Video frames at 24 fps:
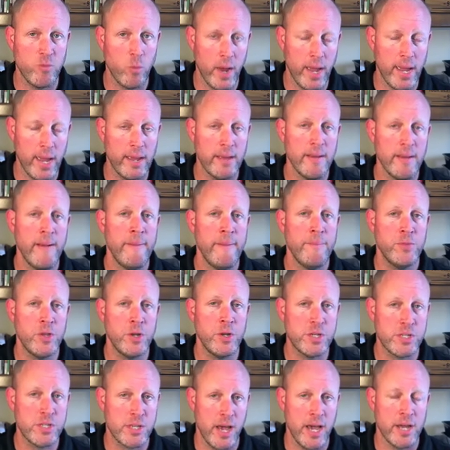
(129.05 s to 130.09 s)
way to
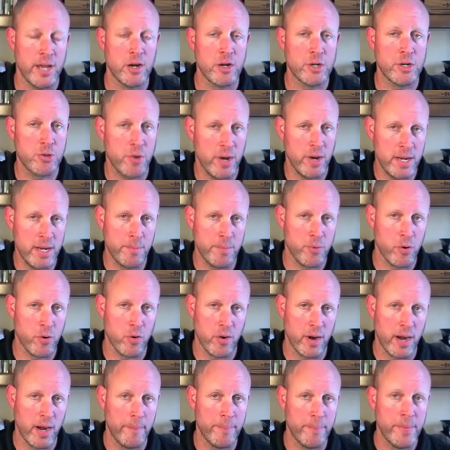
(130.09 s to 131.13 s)
design our training
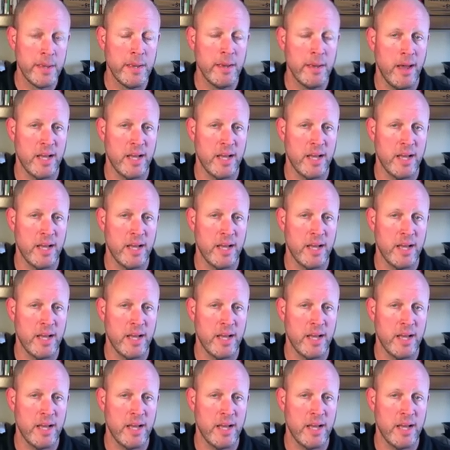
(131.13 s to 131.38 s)
program,